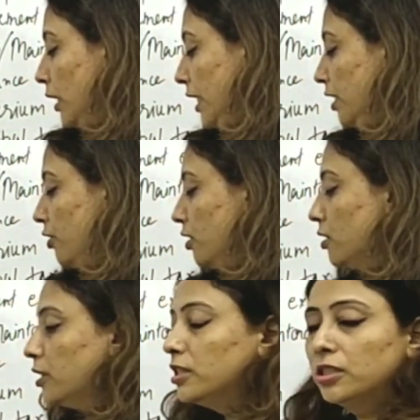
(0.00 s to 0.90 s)

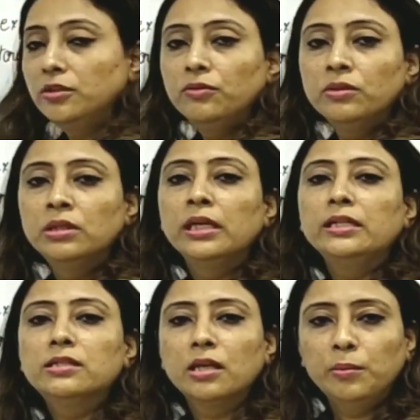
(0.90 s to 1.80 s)
Interest received,
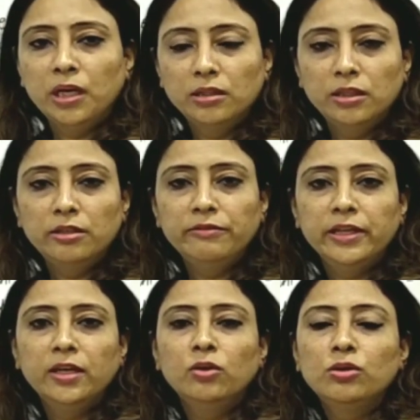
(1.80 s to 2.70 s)
in some other
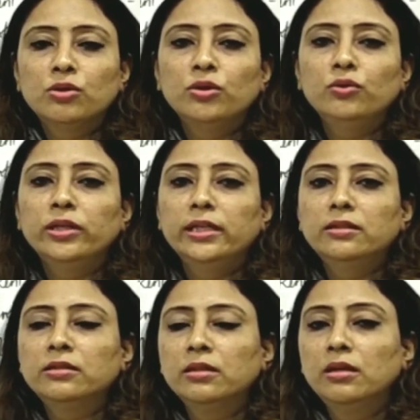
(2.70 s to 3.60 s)
way also you
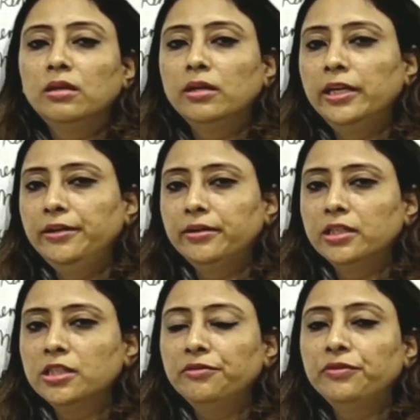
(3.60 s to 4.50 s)
get
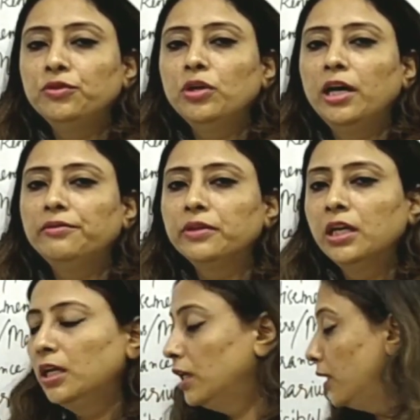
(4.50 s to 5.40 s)
interest if you
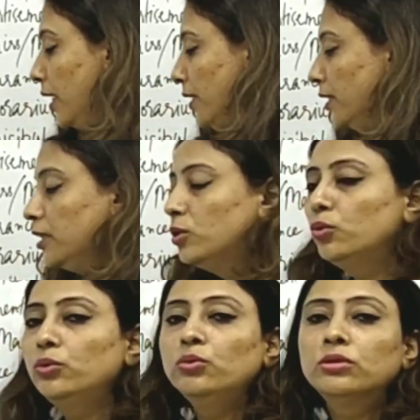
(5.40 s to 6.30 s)
have landed
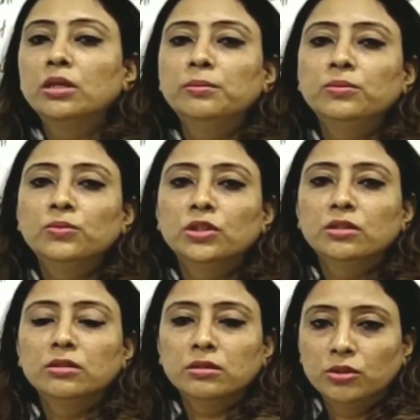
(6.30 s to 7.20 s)
to
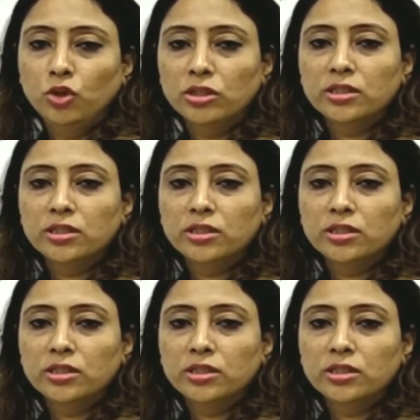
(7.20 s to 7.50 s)
some your